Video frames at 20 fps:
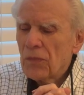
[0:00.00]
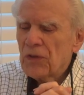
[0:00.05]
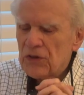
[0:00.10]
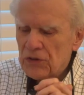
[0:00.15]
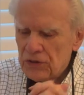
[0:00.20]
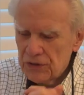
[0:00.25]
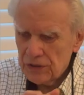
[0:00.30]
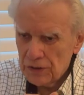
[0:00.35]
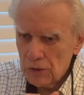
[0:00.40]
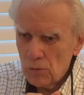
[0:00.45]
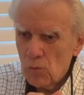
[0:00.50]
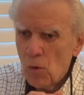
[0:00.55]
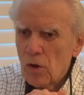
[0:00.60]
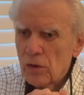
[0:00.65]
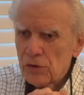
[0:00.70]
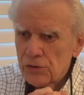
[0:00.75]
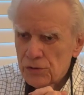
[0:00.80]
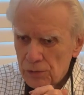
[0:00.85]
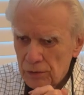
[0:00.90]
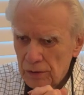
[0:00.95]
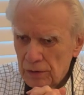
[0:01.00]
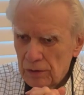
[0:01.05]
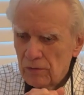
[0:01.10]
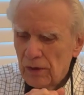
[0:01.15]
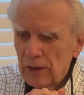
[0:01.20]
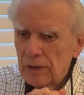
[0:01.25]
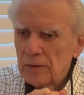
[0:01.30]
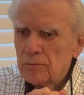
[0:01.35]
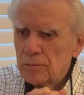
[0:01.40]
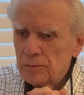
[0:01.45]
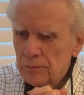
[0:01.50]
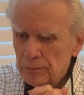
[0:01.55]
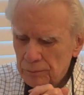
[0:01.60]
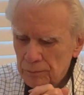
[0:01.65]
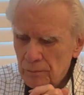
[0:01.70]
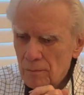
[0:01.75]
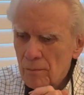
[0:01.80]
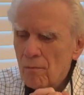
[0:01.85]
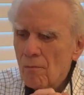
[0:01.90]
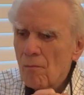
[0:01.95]
Trinity in Wall Street, right?
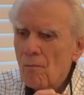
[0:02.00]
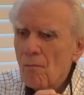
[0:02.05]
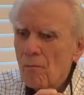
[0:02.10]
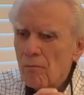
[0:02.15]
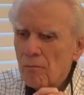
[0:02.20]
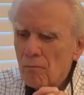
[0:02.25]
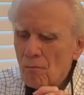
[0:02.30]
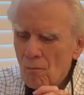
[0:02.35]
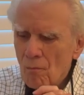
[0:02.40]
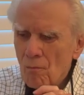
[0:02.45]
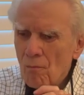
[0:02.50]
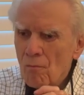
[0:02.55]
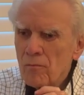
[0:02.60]
So you